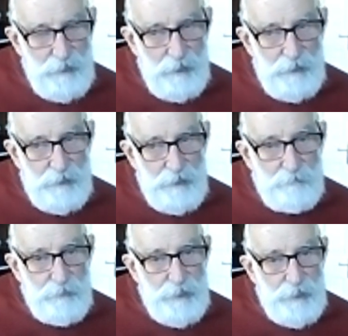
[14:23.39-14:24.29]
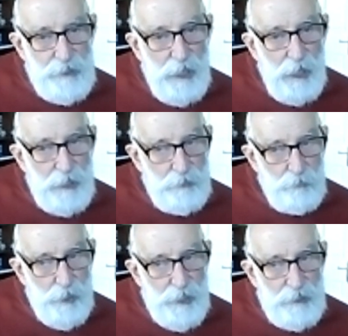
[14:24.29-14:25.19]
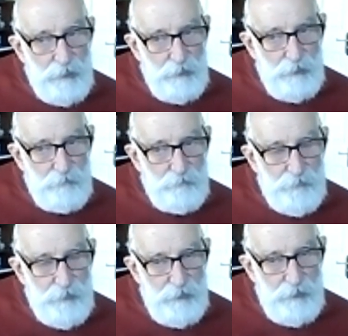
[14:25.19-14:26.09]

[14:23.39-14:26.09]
i.e. completely unaware of